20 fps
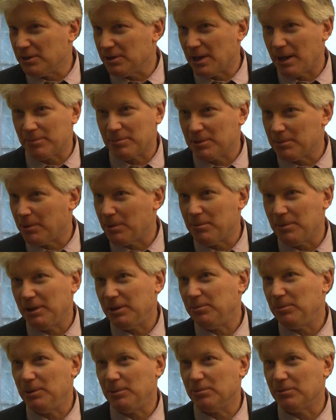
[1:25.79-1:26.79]
adopted by
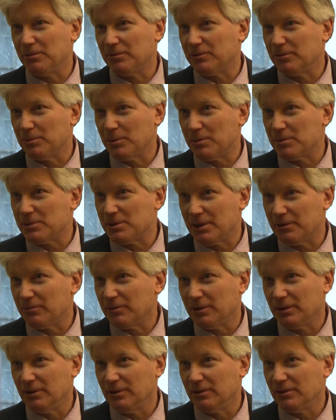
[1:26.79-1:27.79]
many people from almost
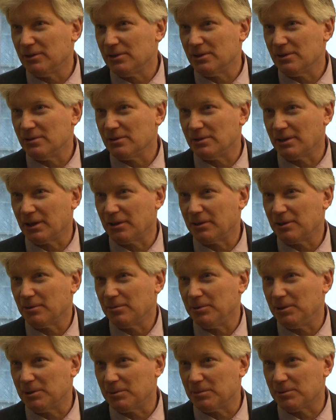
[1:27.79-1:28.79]
every
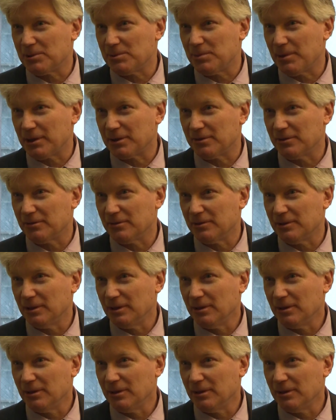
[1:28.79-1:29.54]
psychotherapeutic perspective.